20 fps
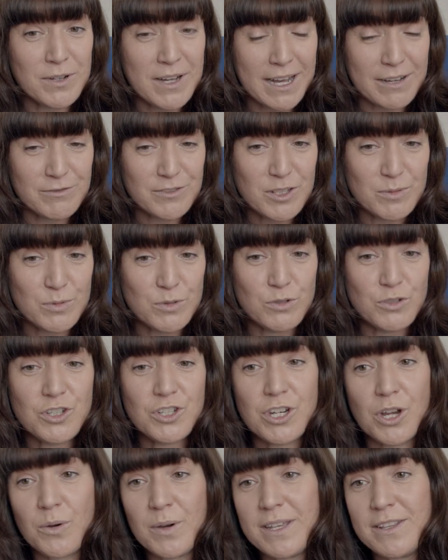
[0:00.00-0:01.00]
comfortable,
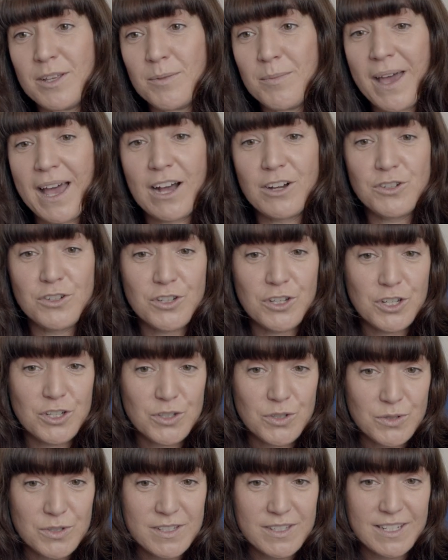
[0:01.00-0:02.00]
showing them how you're going to
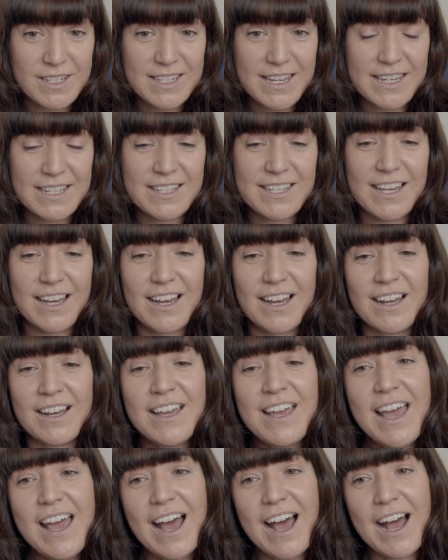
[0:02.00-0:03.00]
use the data,
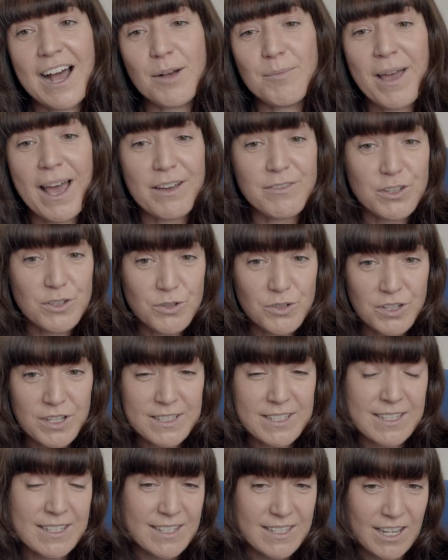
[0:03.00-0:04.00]
having good
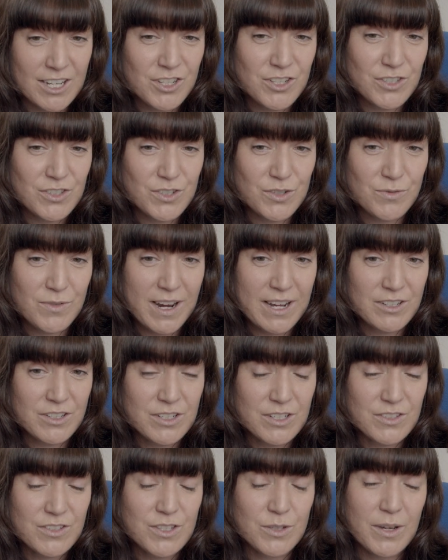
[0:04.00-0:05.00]
discussions around
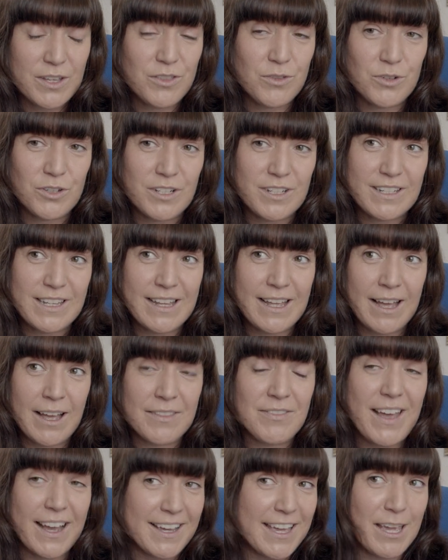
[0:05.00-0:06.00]
it. So I thought,
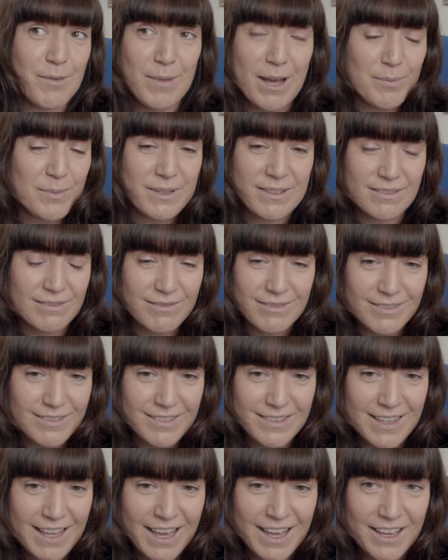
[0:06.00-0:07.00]
and that came up in
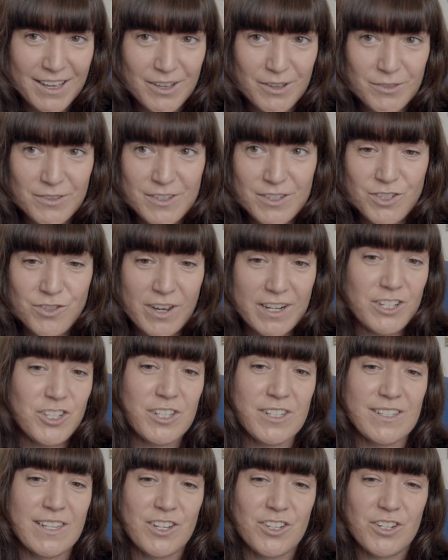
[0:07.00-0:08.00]
this strategy
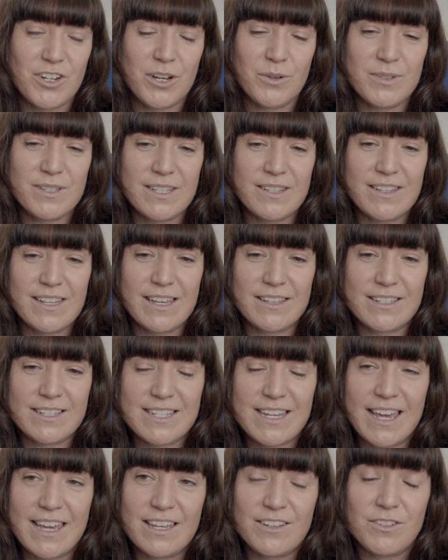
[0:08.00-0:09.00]
session I was in the other
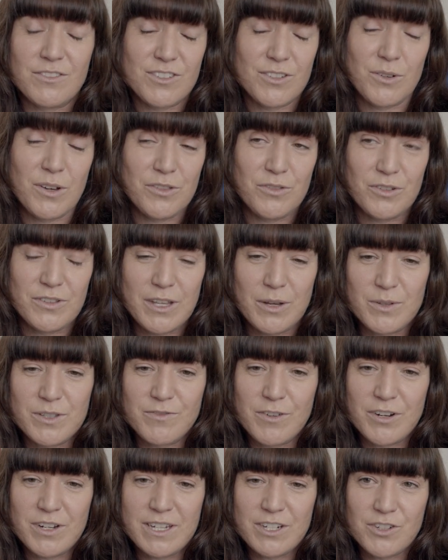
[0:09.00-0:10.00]
day. And so I thought that was
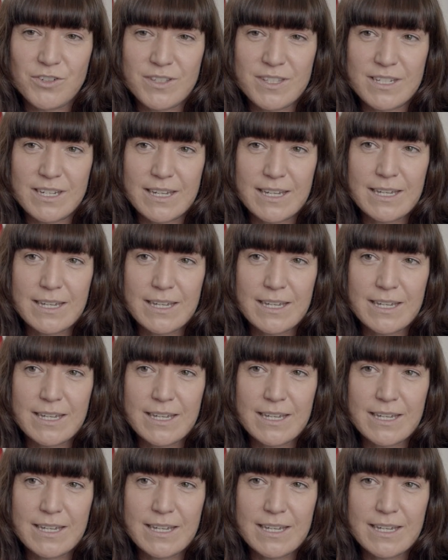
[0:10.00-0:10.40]
very interesting.